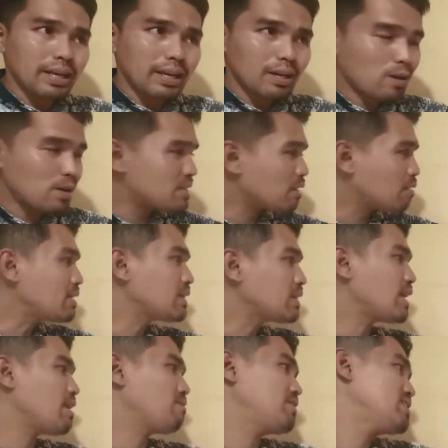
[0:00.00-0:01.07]

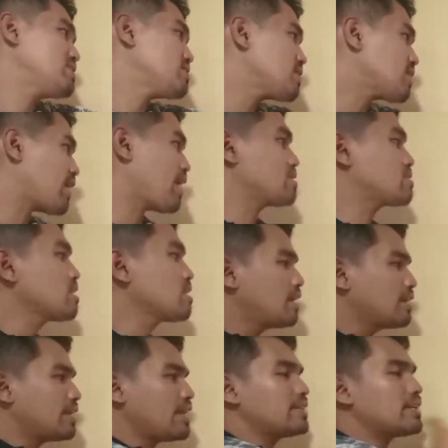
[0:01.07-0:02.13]
Consequently, if this is the case,
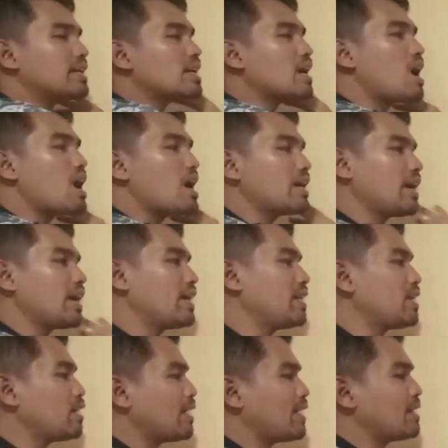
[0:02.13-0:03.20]
then there are
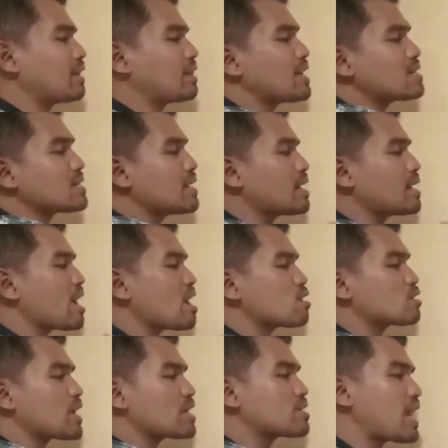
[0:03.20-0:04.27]
any, at least in an
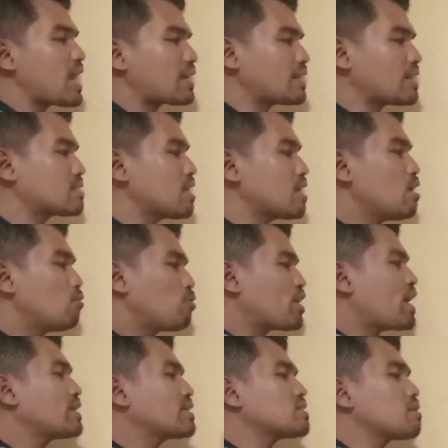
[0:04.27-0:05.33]
illustration like this, we're
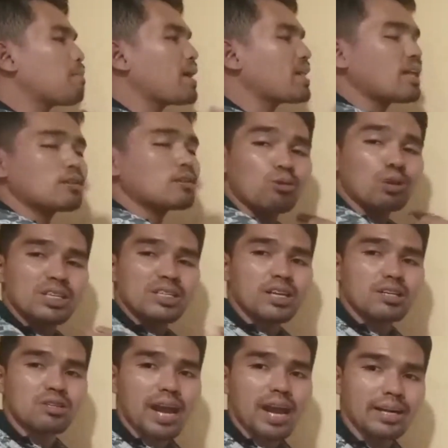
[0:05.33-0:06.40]
anticipating two
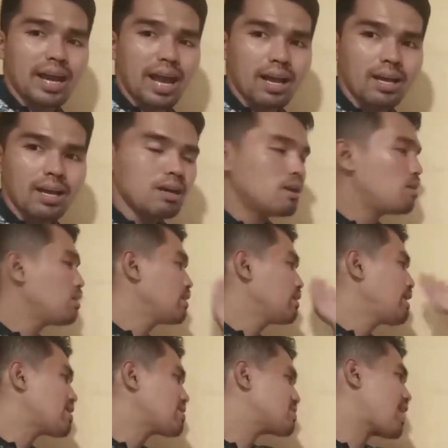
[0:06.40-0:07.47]
rejection area.
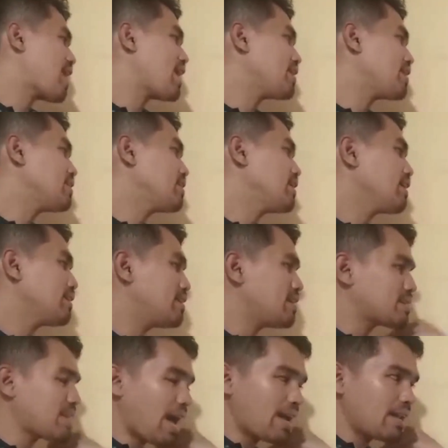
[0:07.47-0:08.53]
That side, this
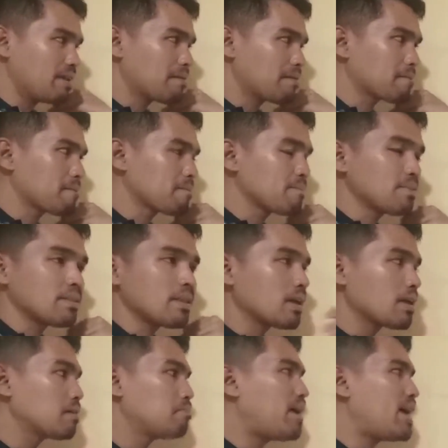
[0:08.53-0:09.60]
side.
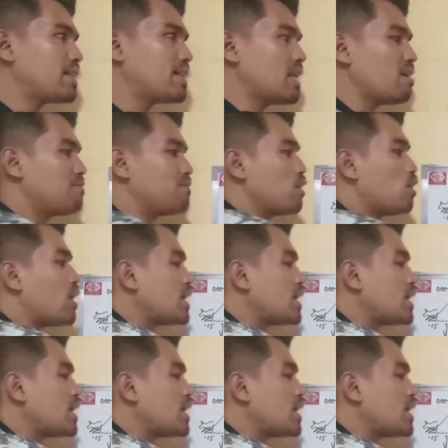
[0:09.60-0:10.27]
But if your